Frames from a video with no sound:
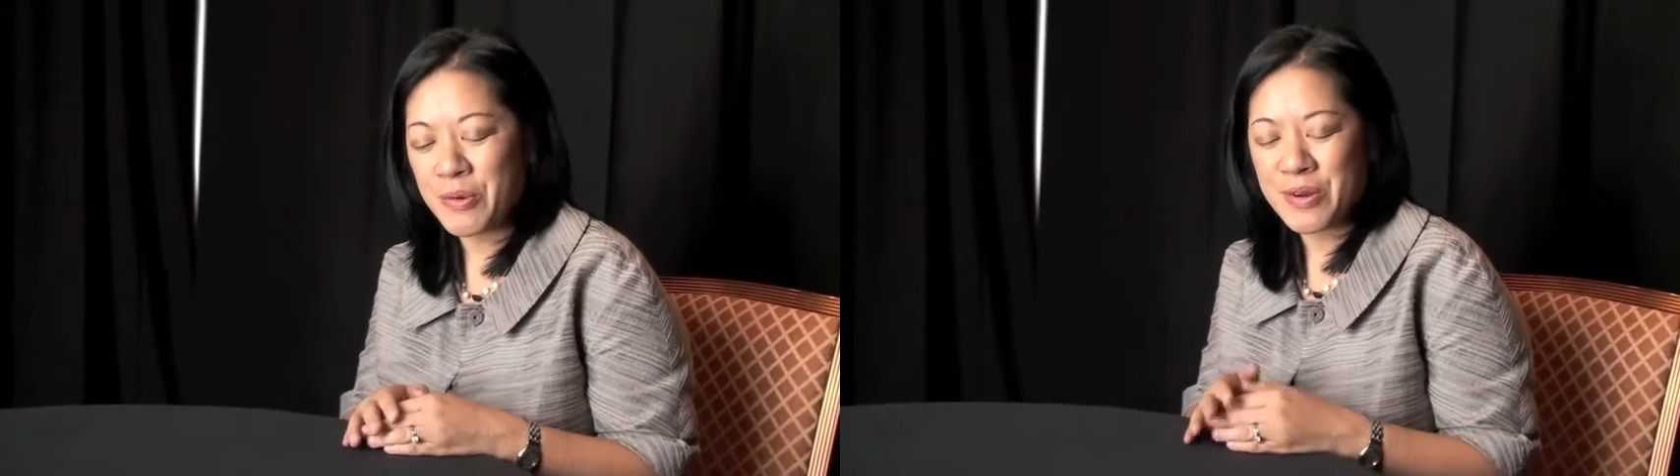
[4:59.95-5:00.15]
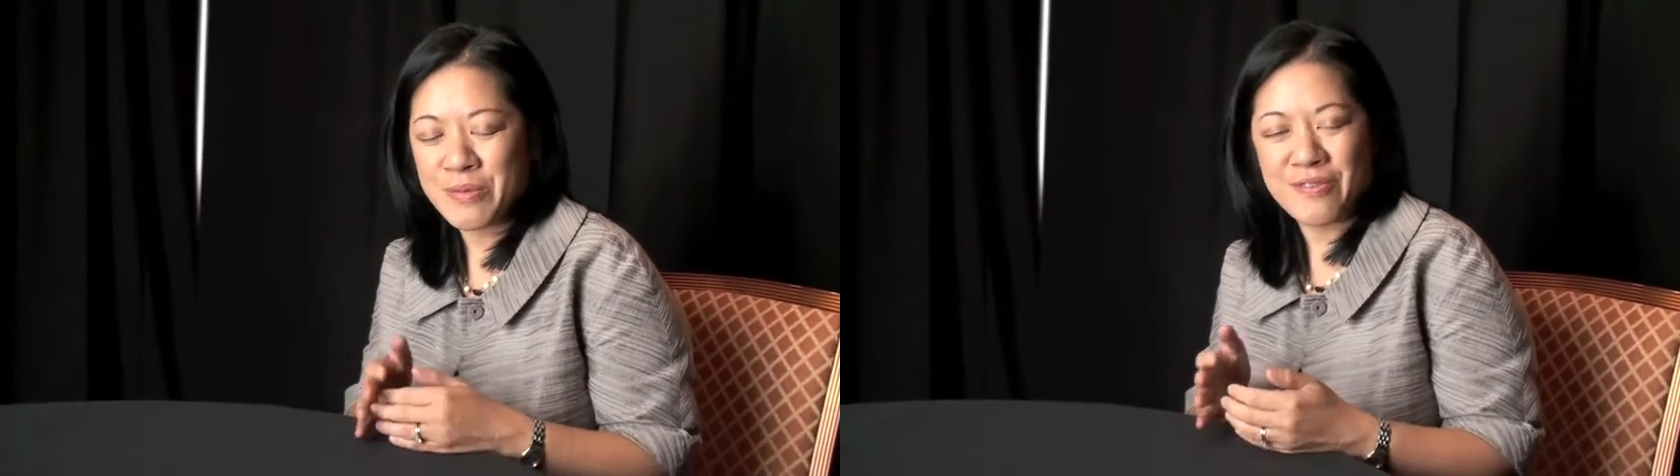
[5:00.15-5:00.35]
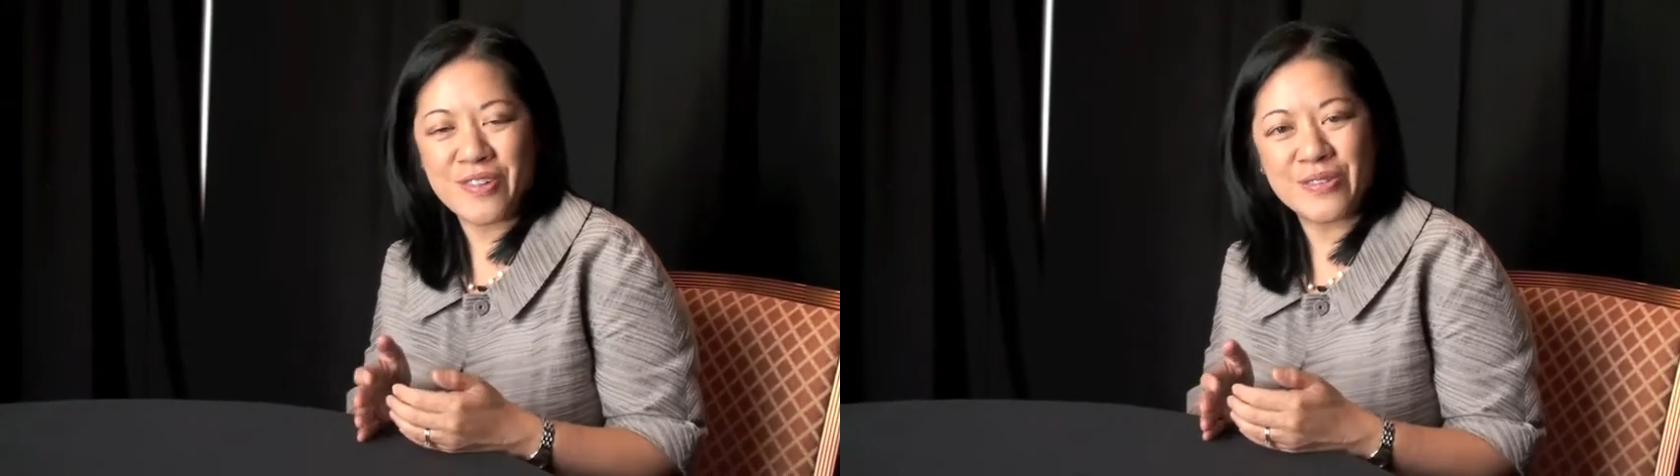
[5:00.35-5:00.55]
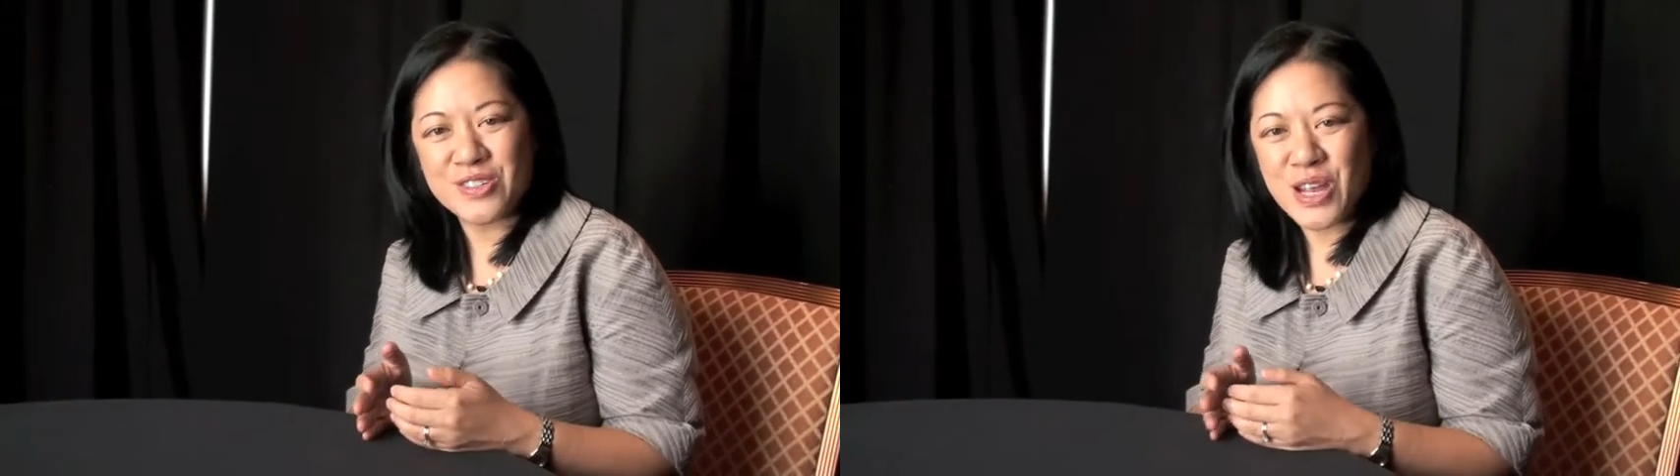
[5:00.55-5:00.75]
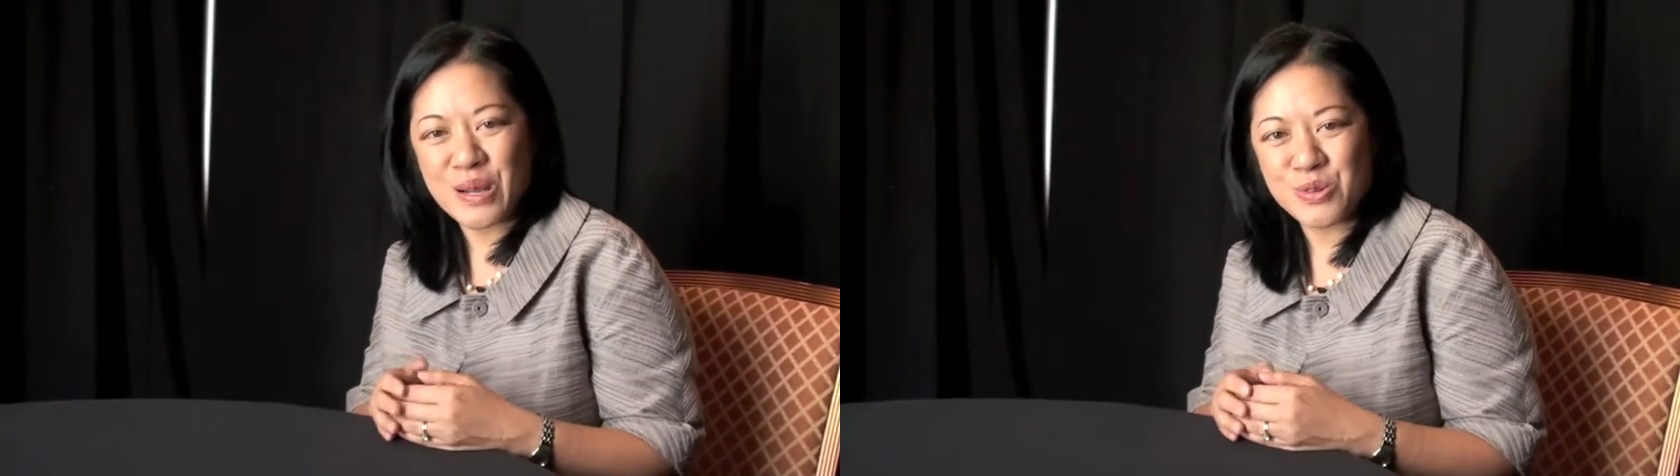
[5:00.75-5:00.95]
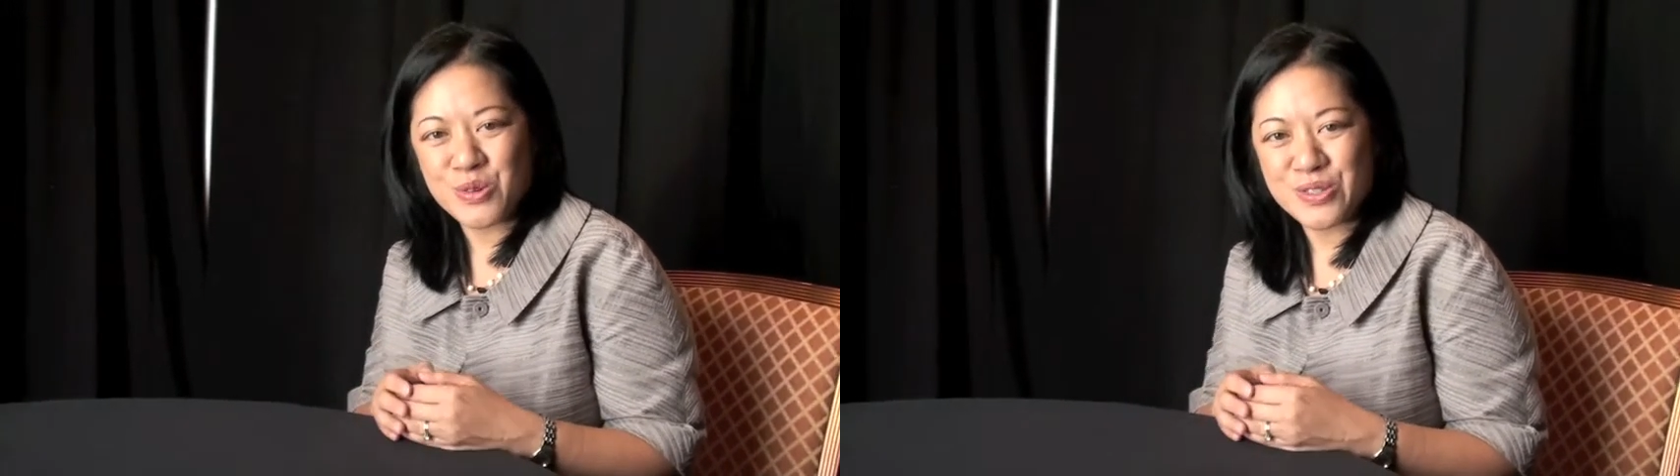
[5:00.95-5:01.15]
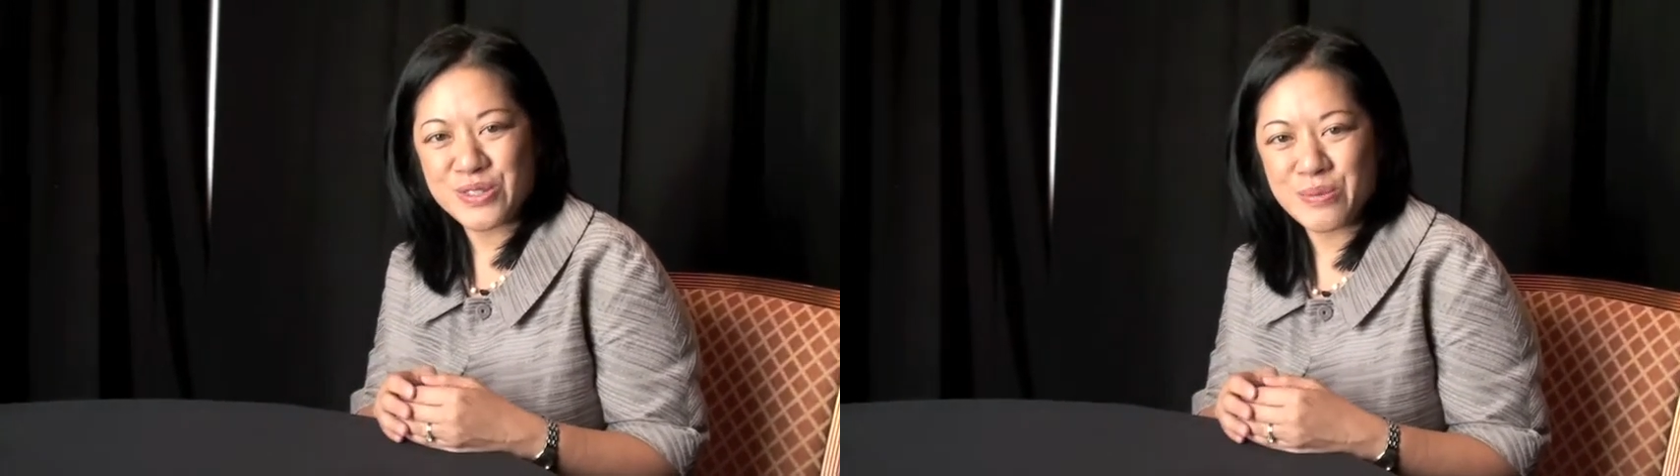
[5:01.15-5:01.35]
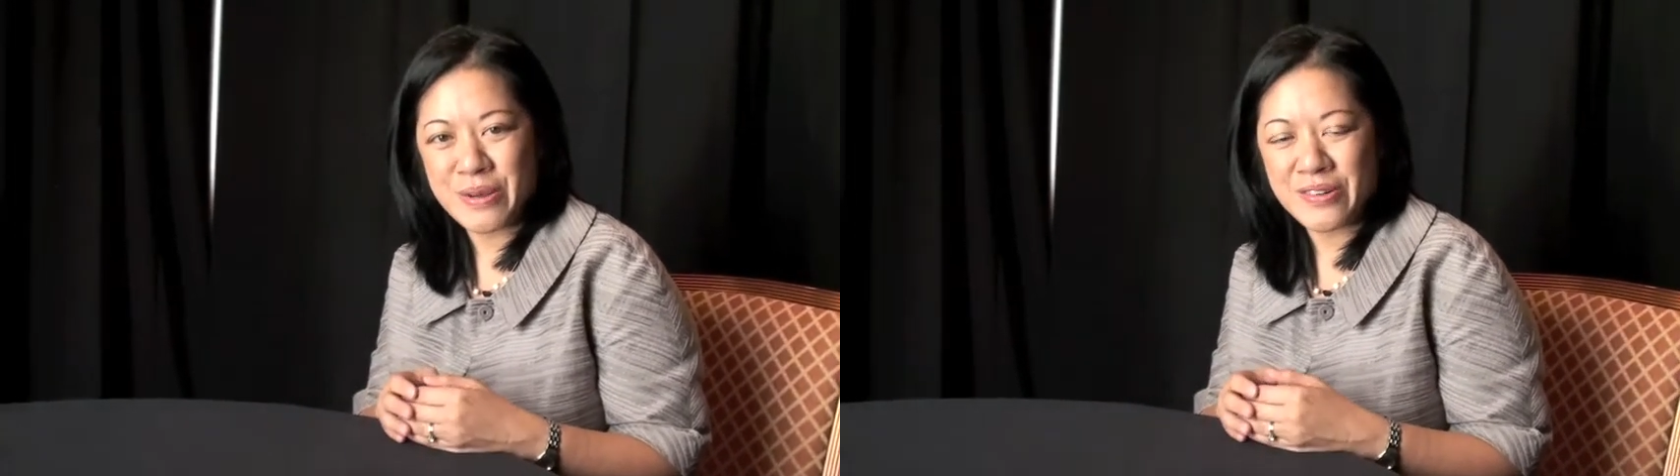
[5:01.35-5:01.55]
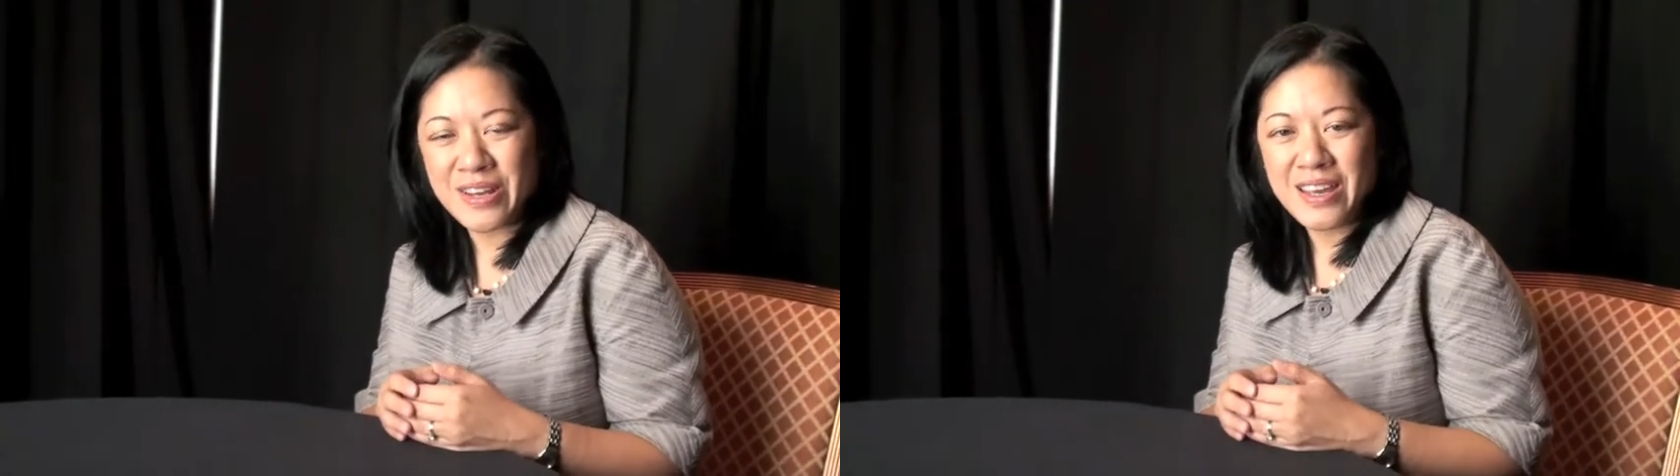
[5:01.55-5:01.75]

one of my favorite chapters, is about